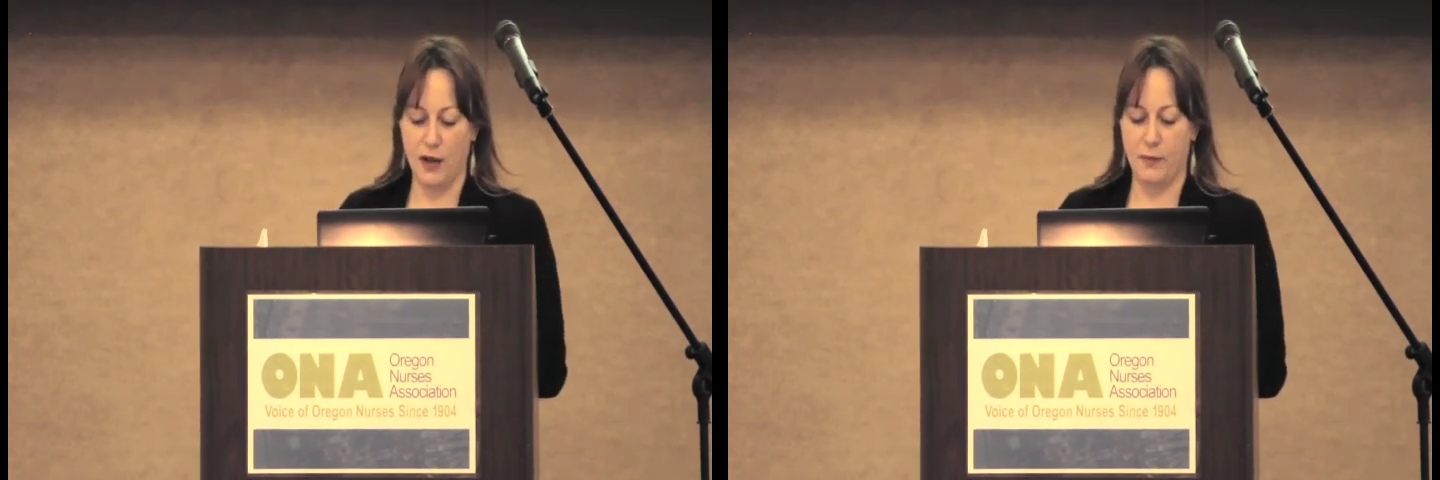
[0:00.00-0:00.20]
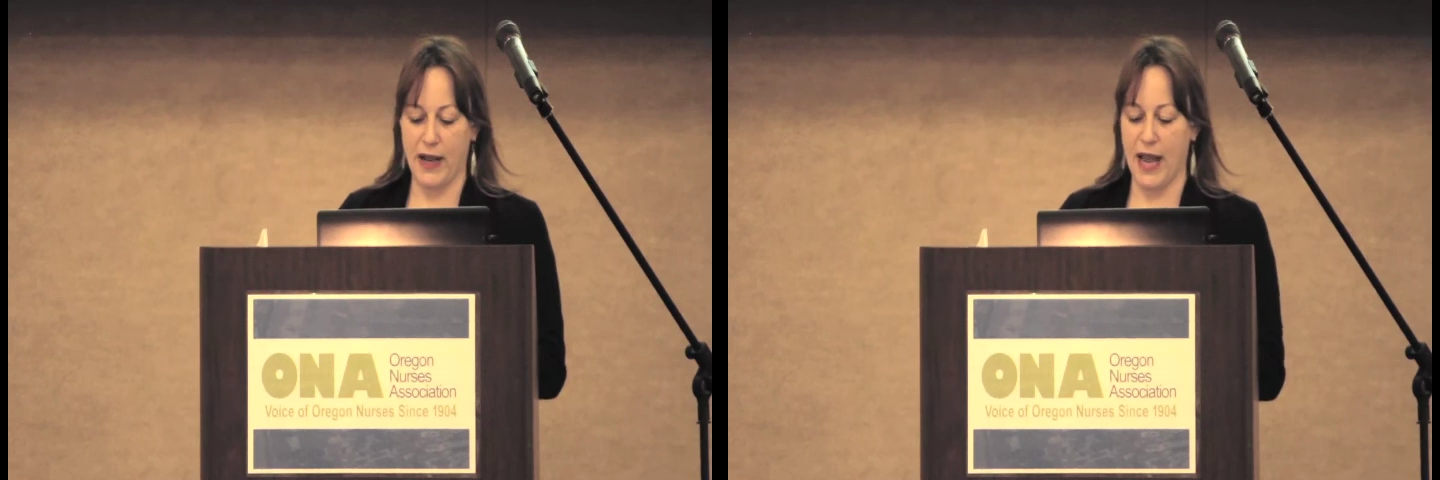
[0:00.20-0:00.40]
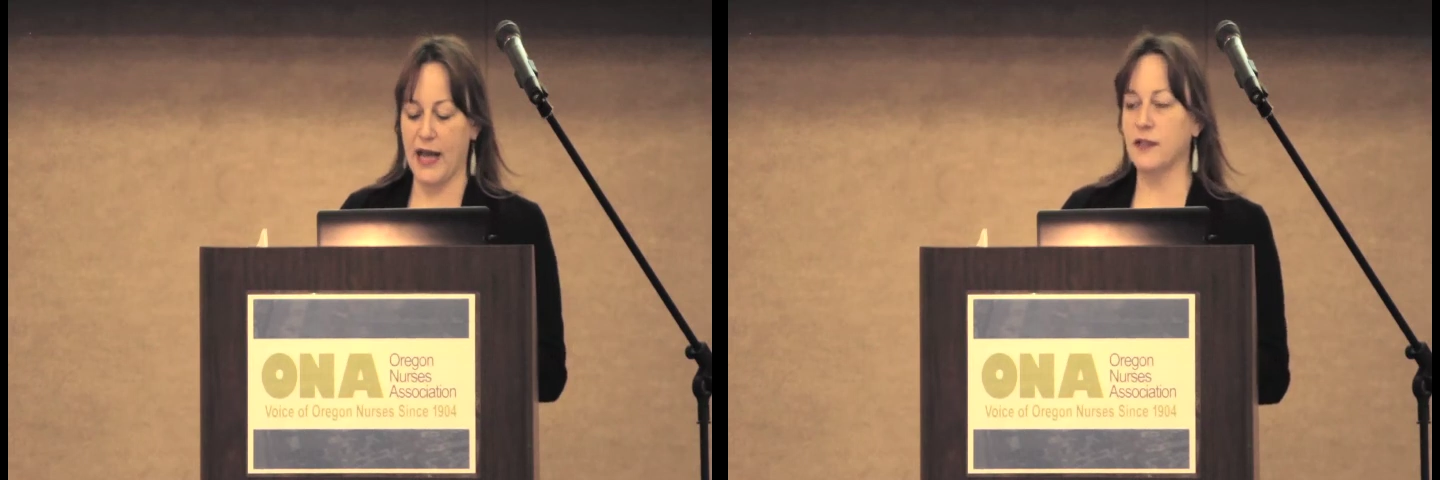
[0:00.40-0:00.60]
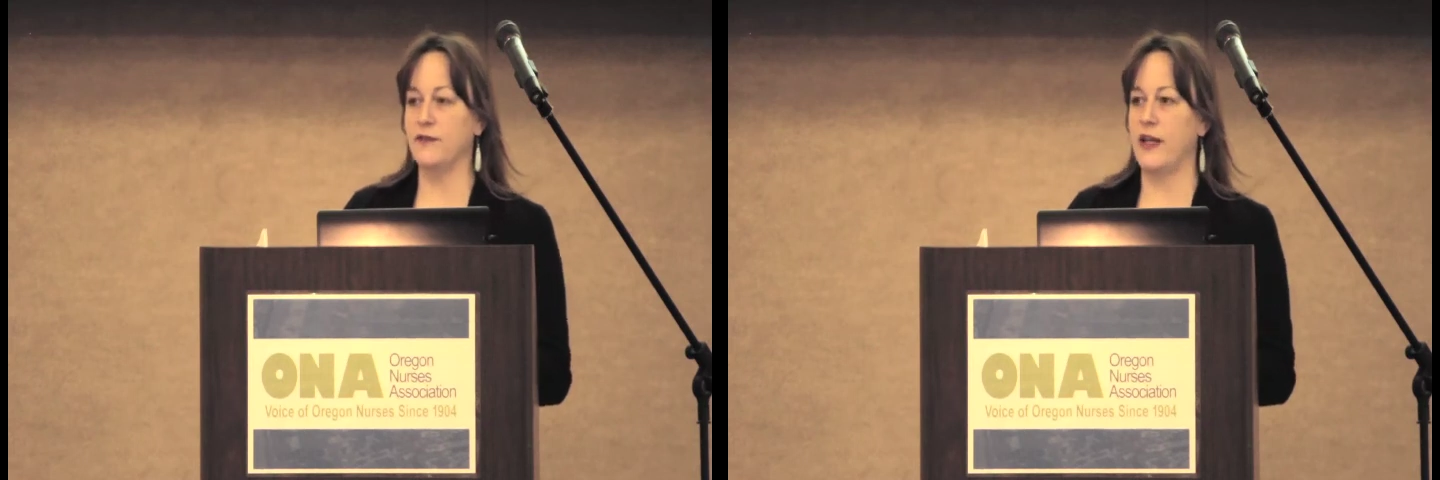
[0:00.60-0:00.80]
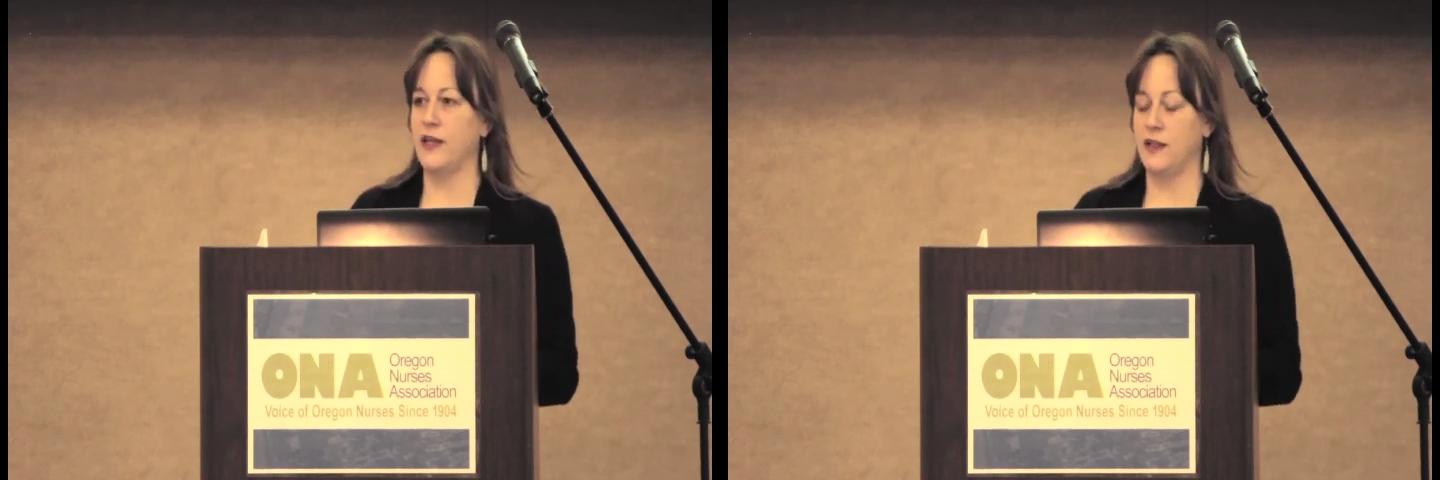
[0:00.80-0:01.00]
By
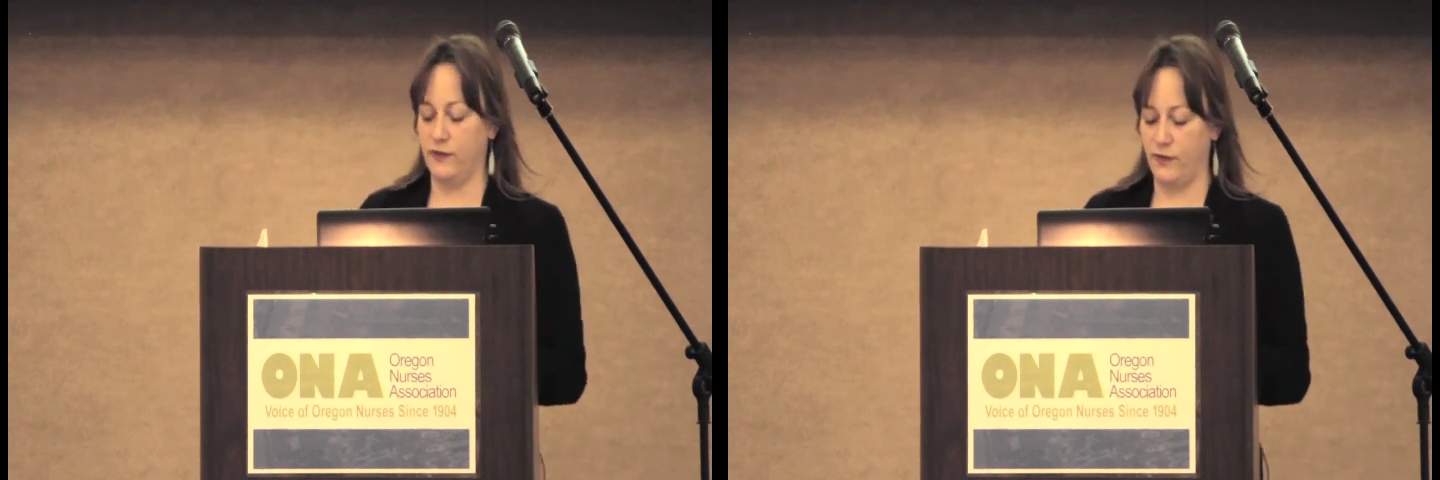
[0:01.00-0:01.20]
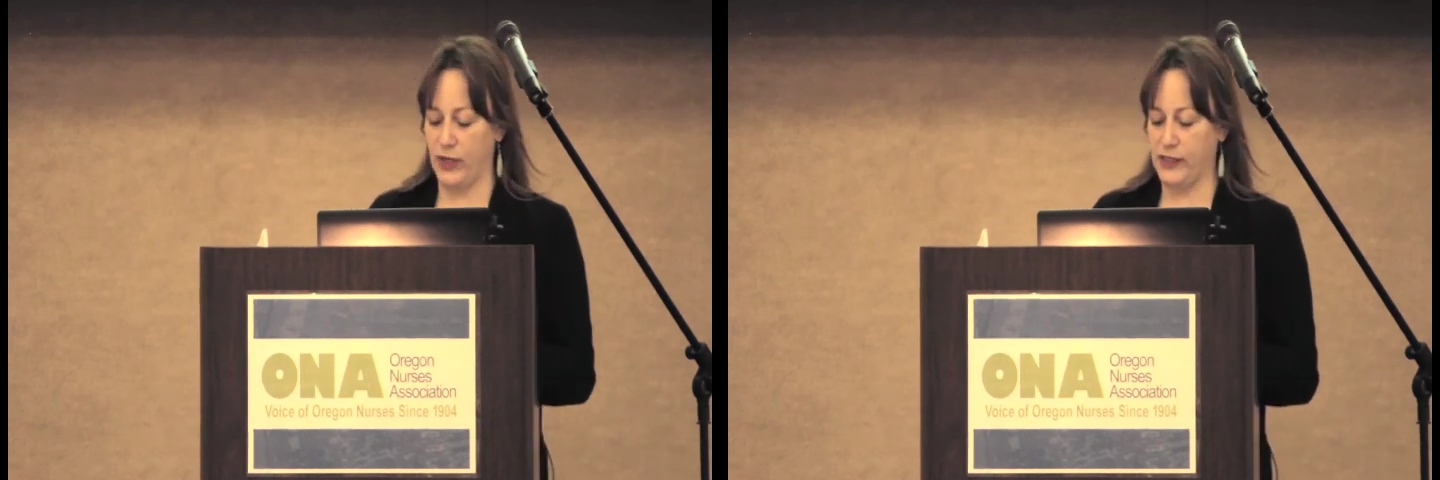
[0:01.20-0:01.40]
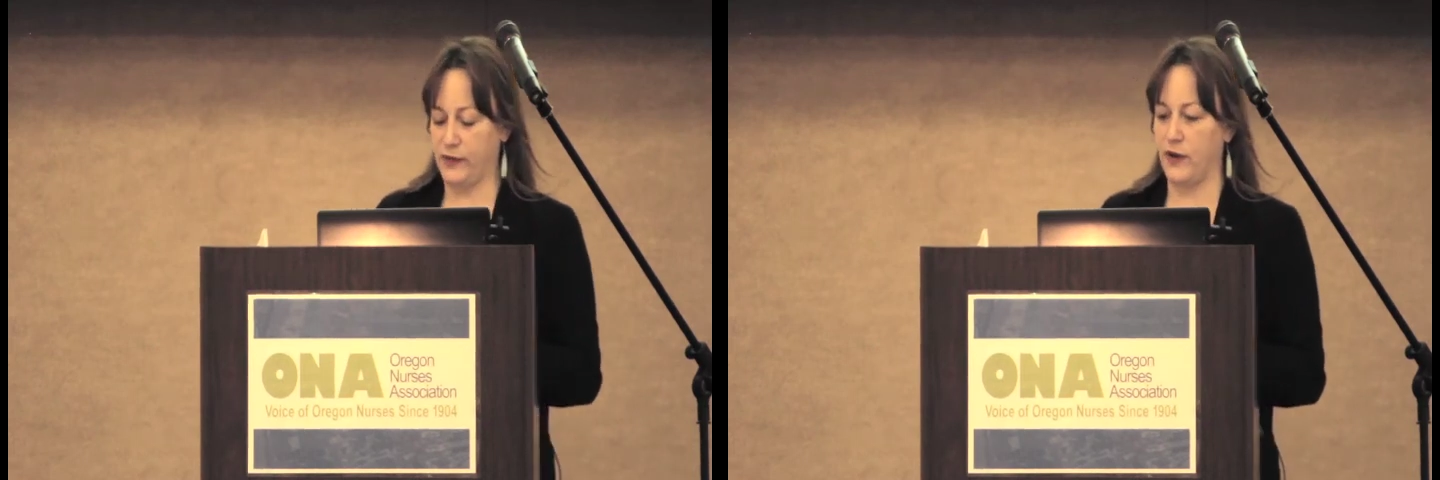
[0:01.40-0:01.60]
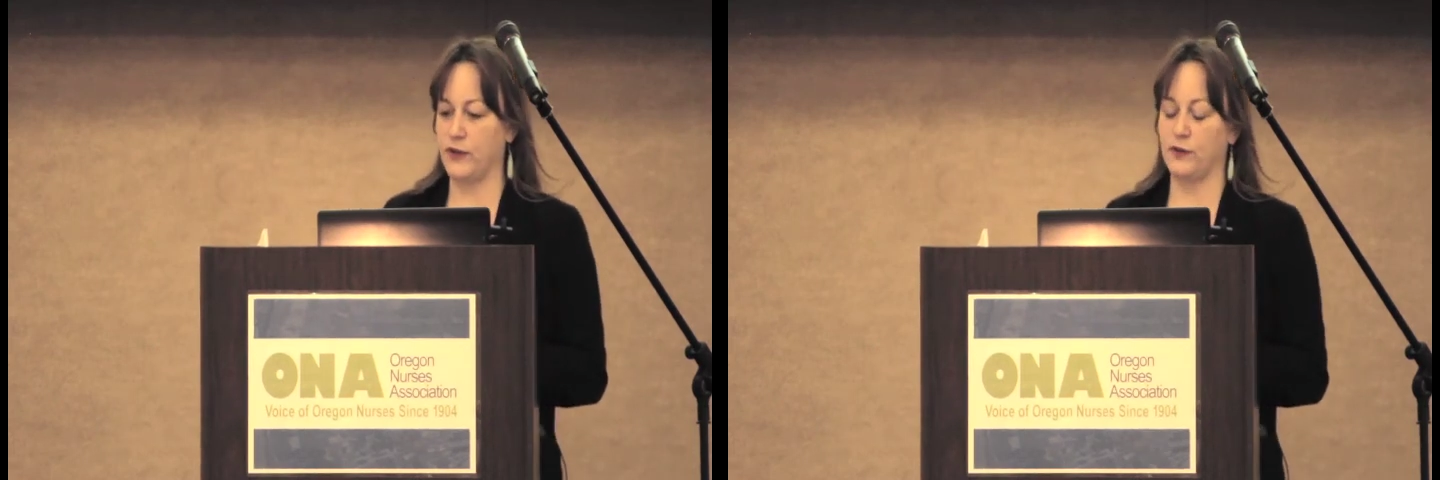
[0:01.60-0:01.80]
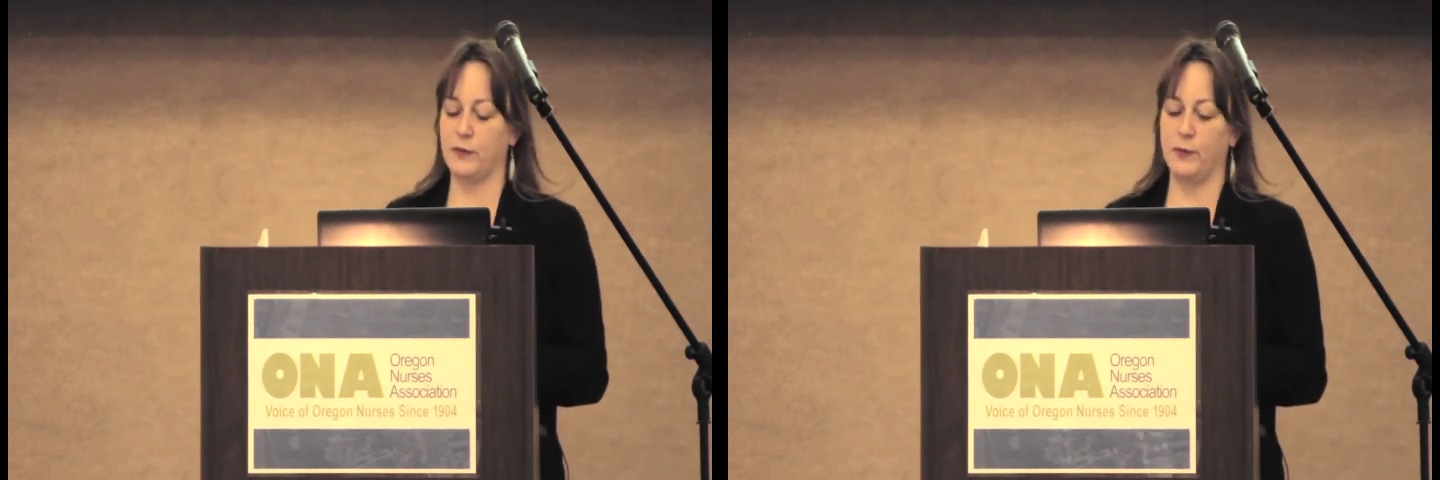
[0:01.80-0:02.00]
elevating the voice of
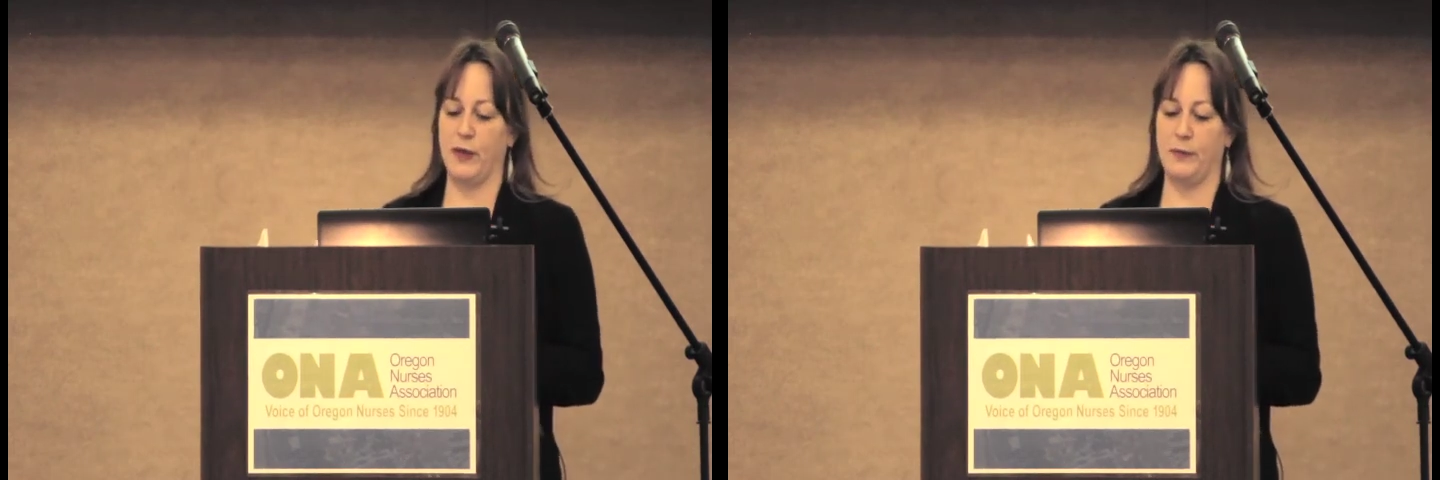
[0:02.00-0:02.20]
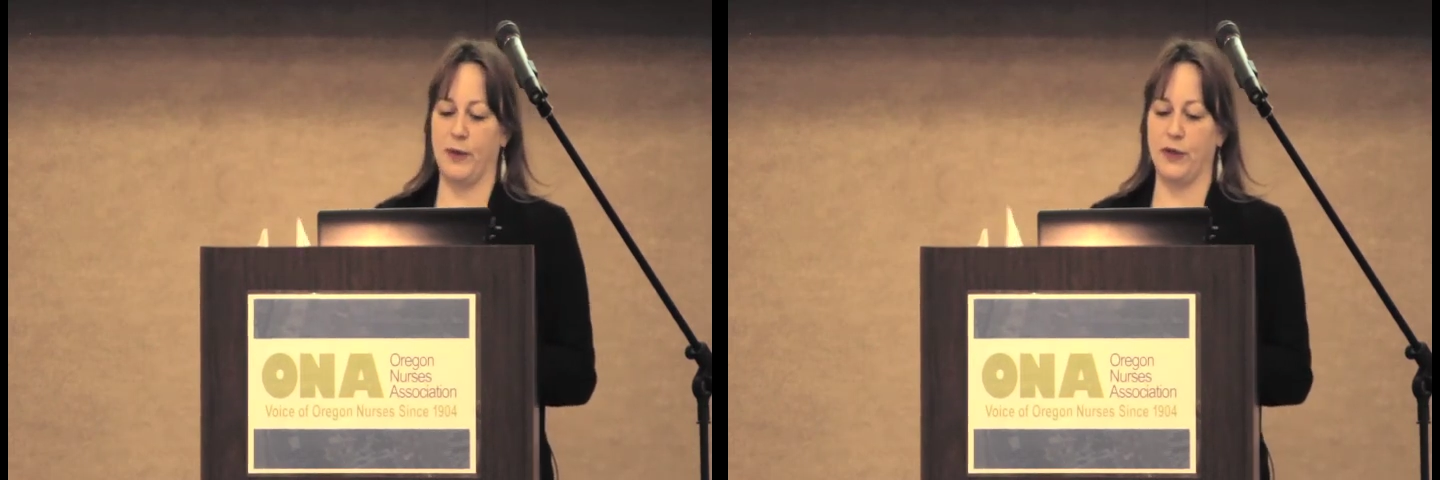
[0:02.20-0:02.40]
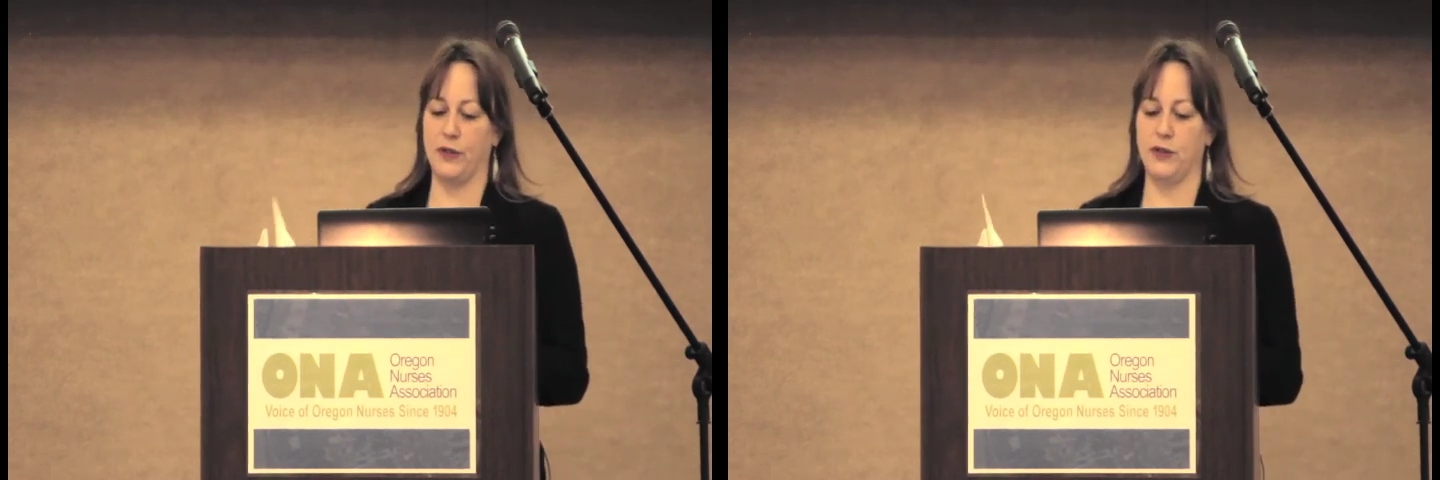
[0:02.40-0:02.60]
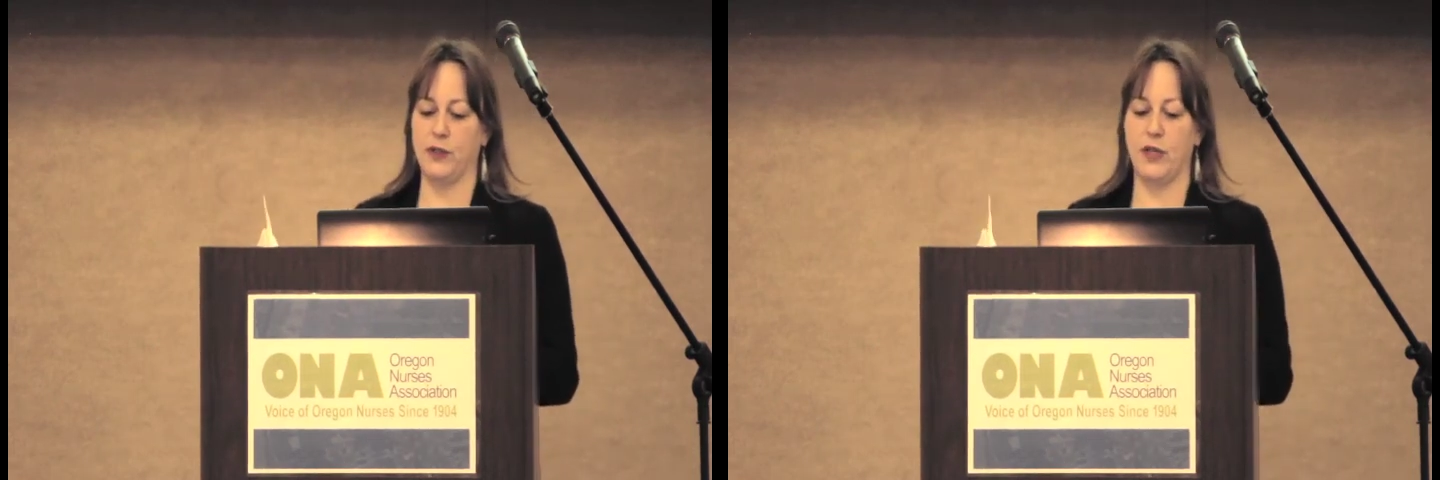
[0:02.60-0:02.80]
vulnerable people